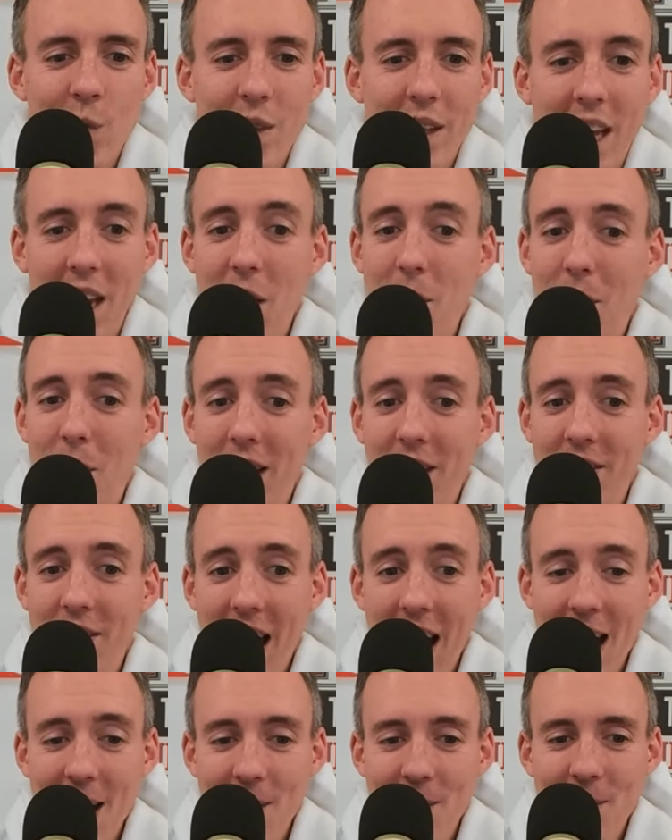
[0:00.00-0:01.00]
Can you believe
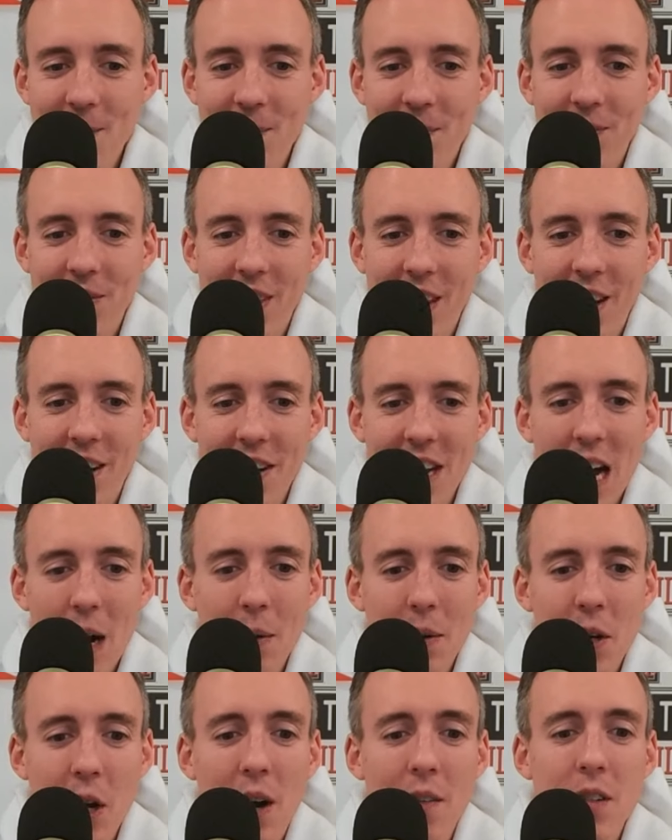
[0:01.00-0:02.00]
that? Now,
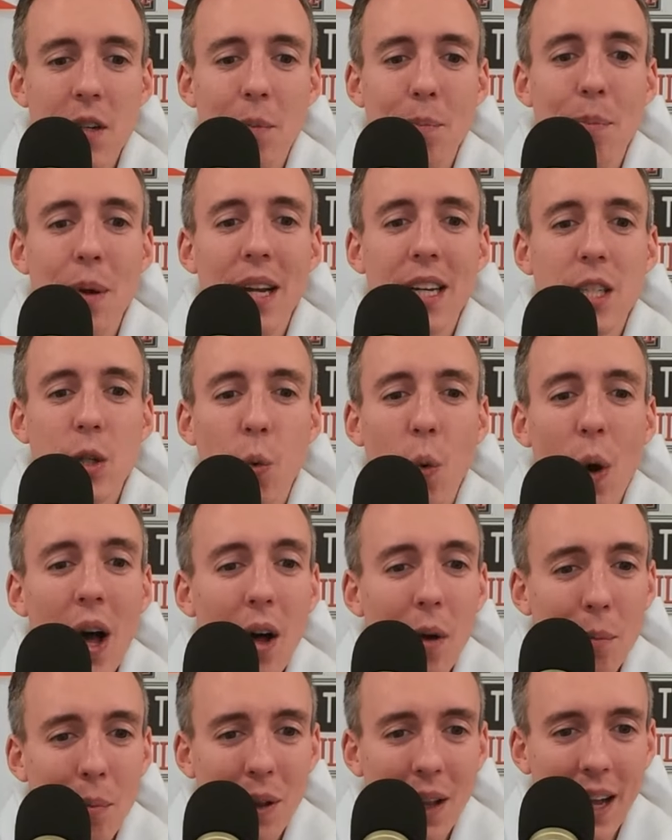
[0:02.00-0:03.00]
in terms of Big
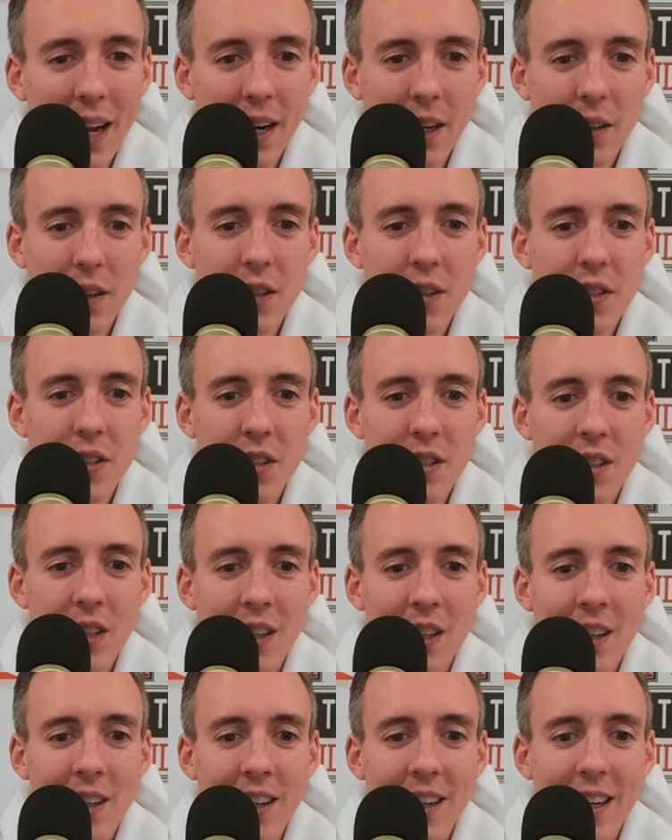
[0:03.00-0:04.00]
12 players
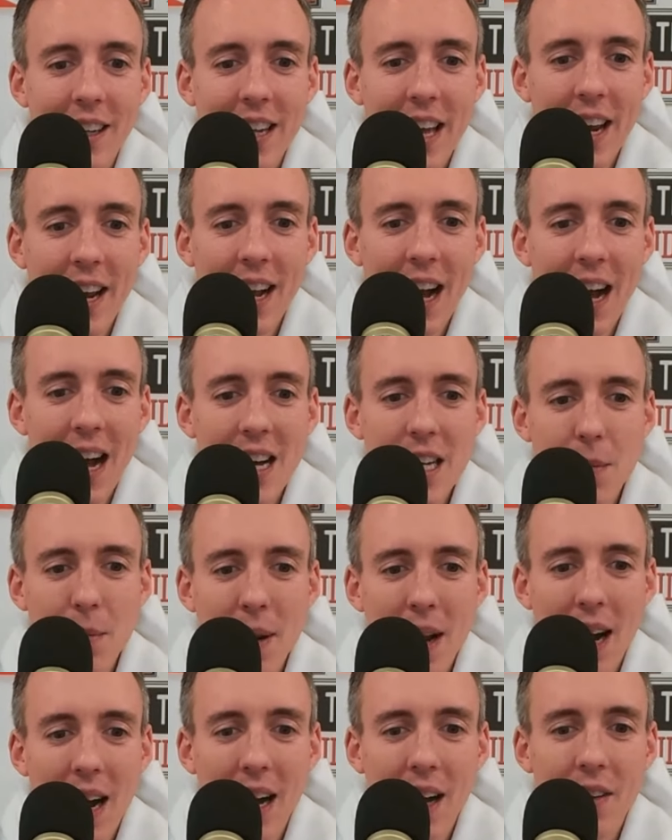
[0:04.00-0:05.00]
getting
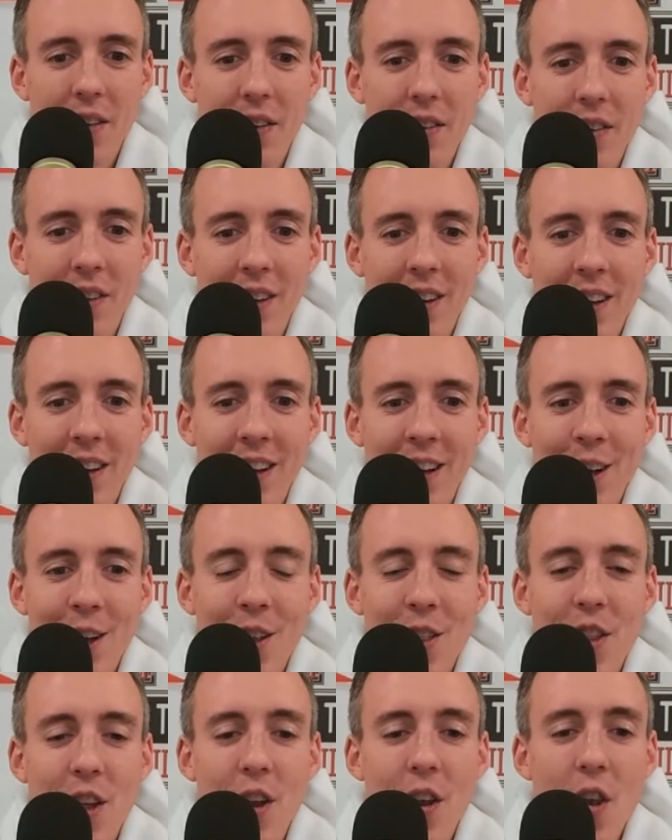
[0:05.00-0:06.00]
Heisman odds,
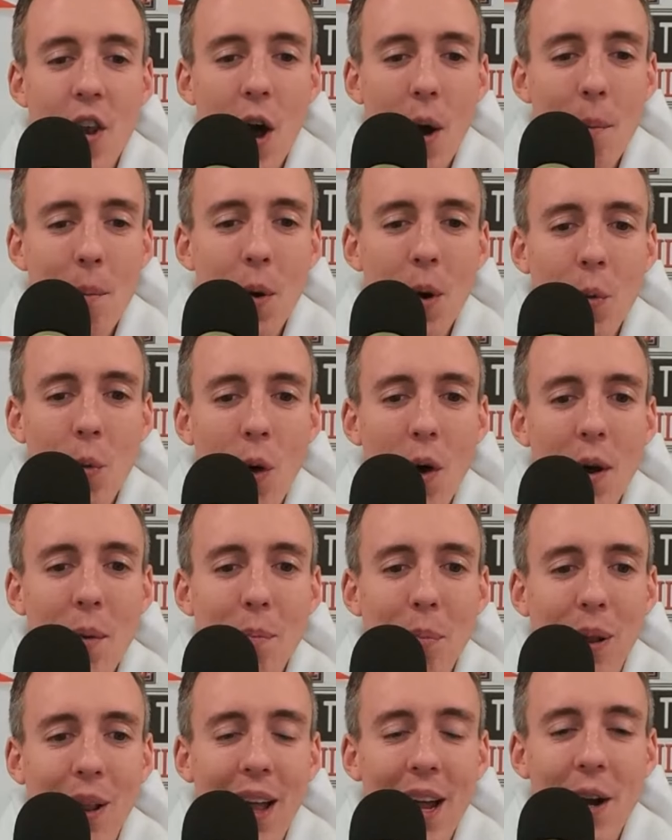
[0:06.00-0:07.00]
the number one
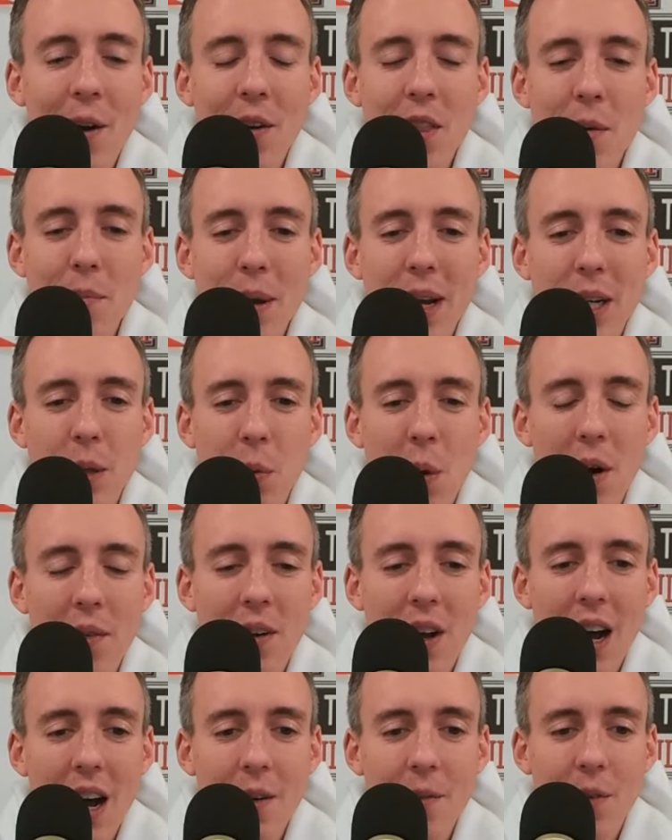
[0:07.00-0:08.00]
player in the Big 12
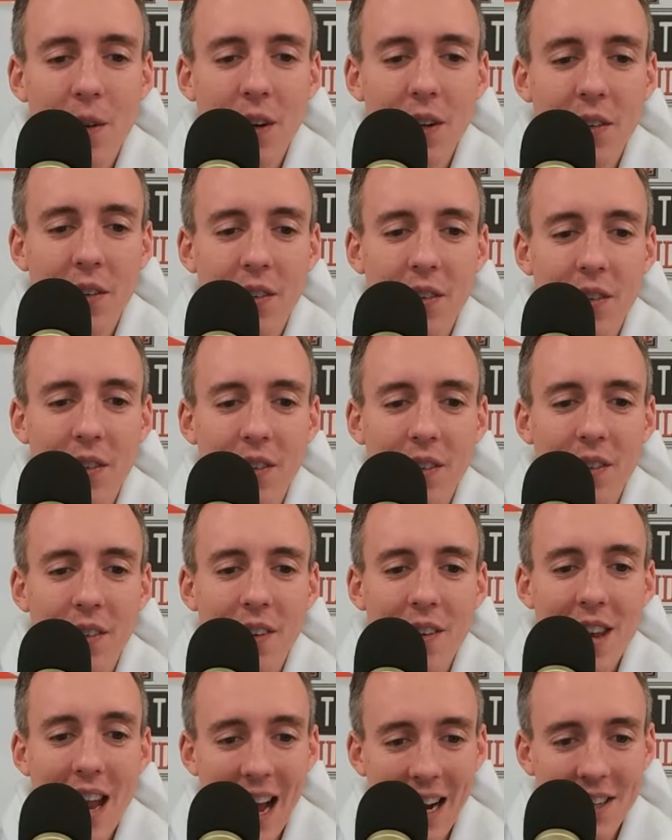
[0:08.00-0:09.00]
conference
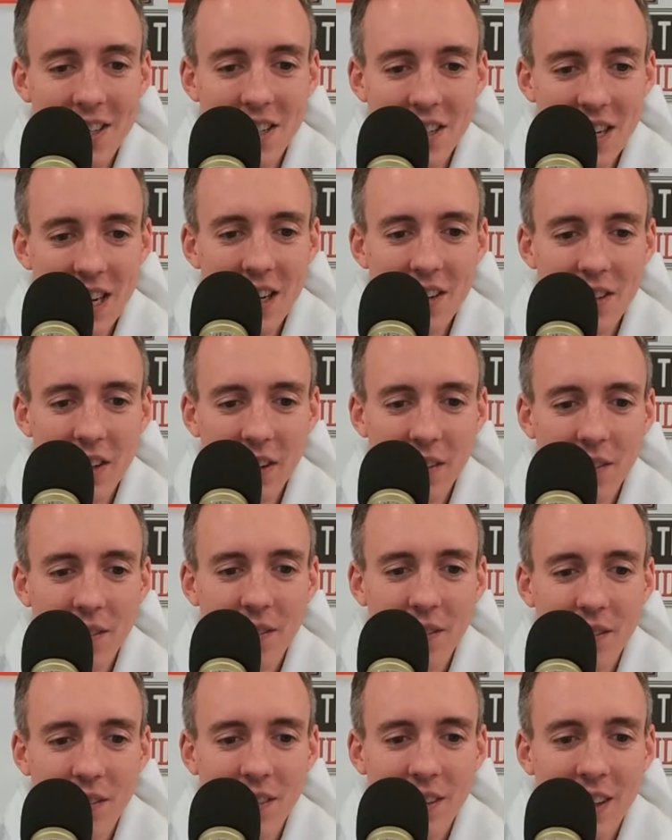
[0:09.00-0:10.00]
next season
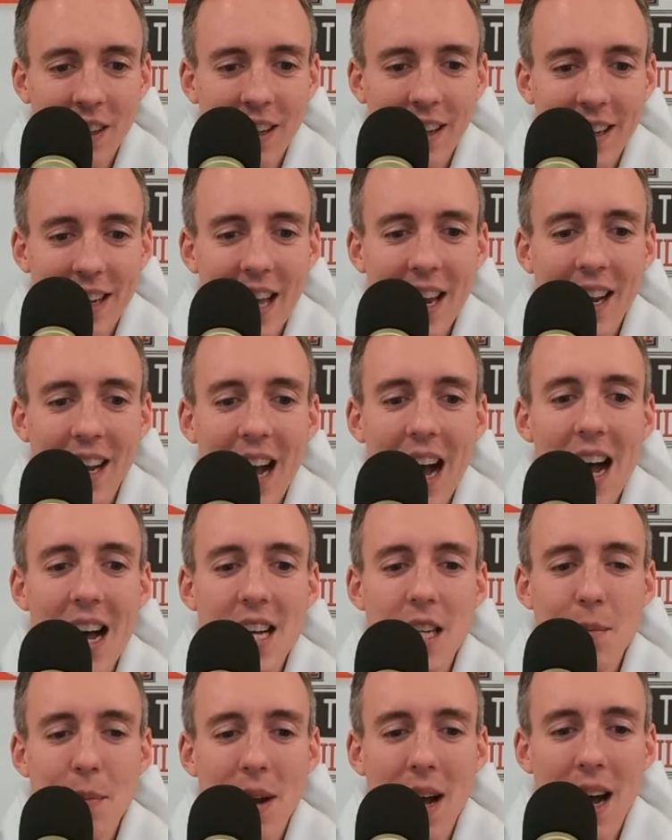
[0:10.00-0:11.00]
getting
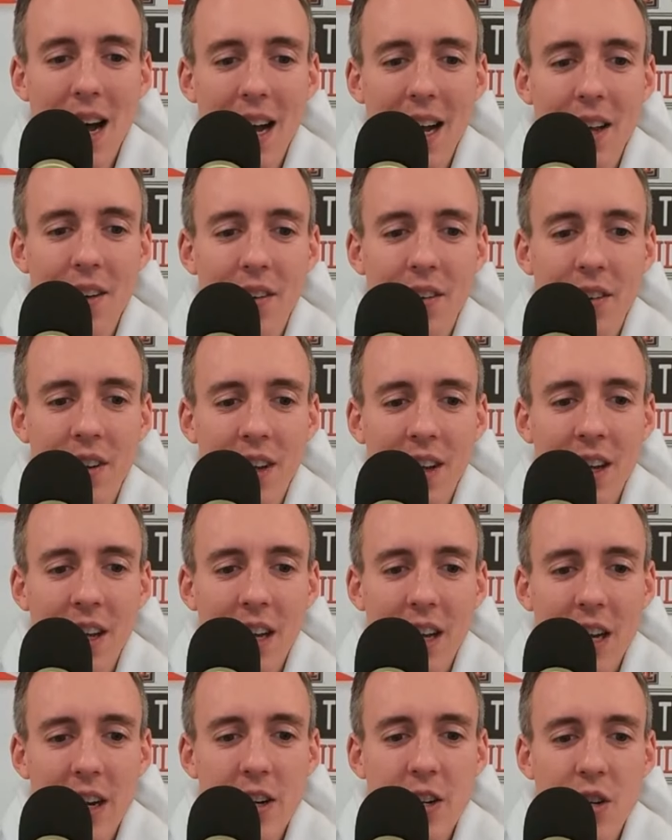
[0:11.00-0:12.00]
Heisman odds
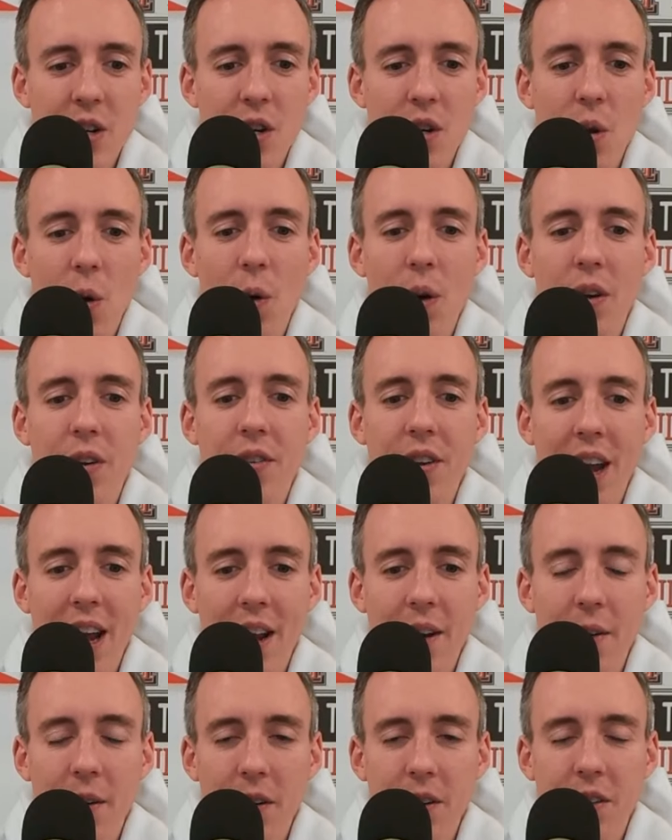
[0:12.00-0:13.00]
is Shedeur
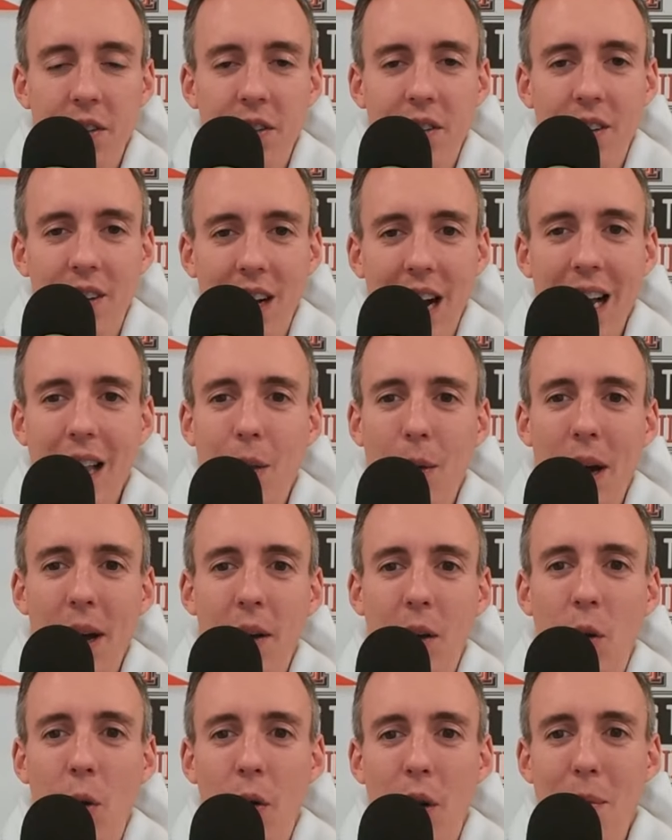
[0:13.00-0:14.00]
Sanders,
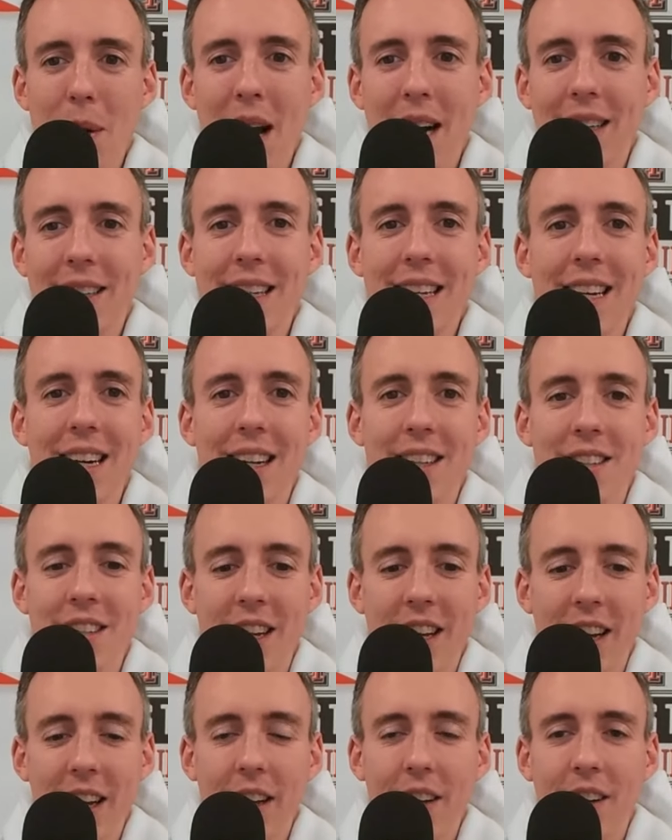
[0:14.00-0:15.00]
Colorado quarterback Deion's
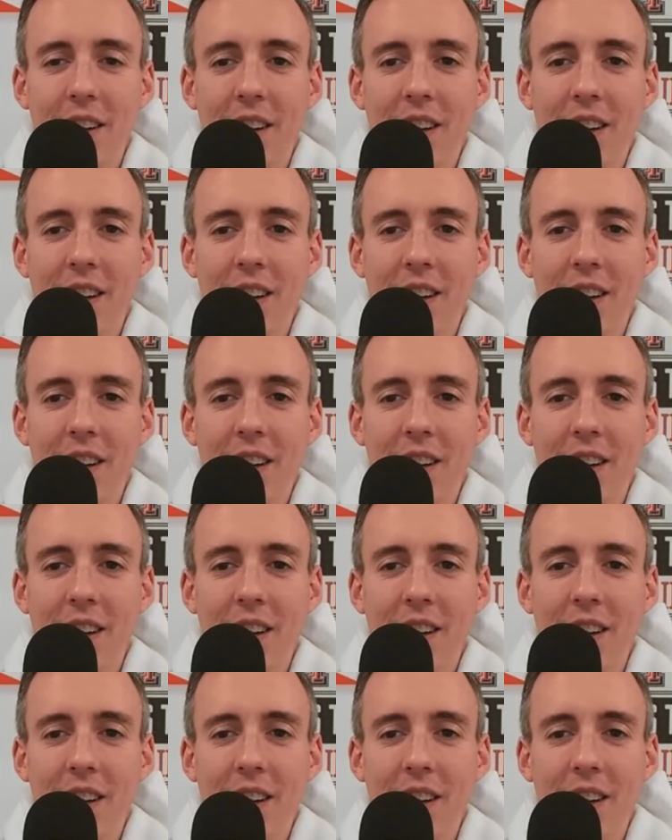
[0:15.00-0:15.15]
kid.